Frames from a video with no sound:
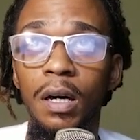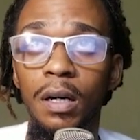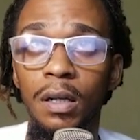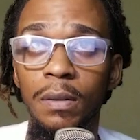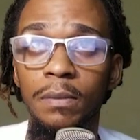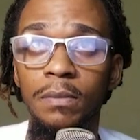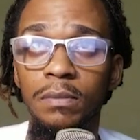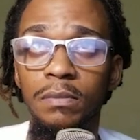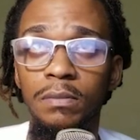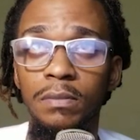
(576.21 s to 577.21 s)
um
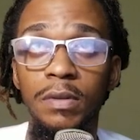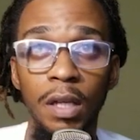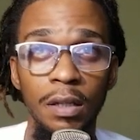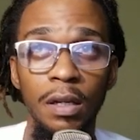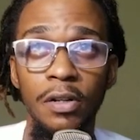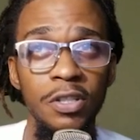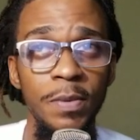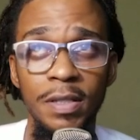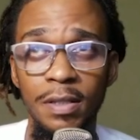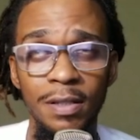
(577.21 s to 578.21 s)
not
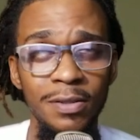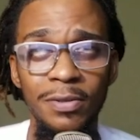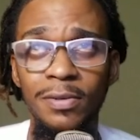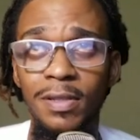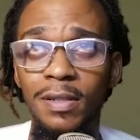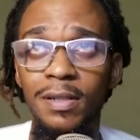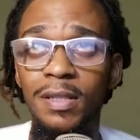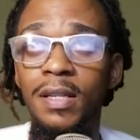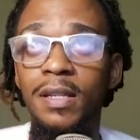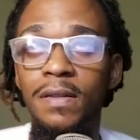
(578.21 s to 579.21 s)
arch-based distros because
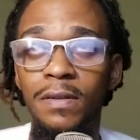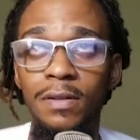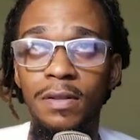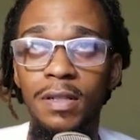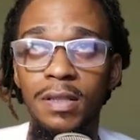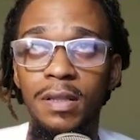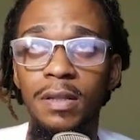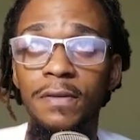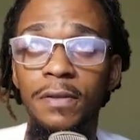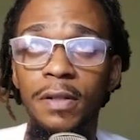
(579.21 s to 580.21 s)
Fedora is
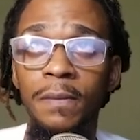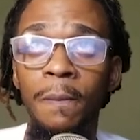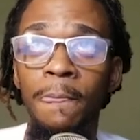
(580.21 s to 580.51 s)
different